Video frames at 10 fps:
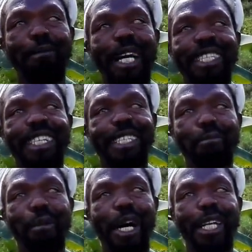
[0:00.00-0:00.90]
not yet a
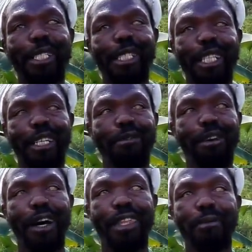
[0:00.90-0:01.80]
biological
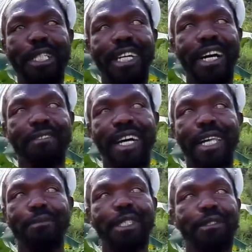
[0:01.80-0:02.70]
father, but I have
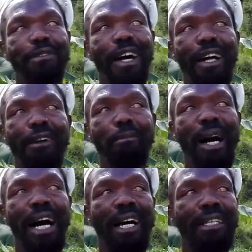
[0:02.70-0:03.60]
helped to father
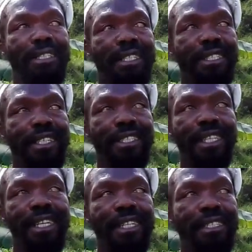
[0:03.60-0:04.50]
my sister's
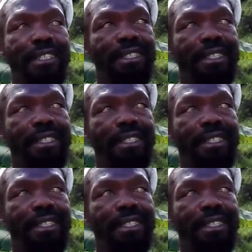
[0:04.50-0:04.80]
kids.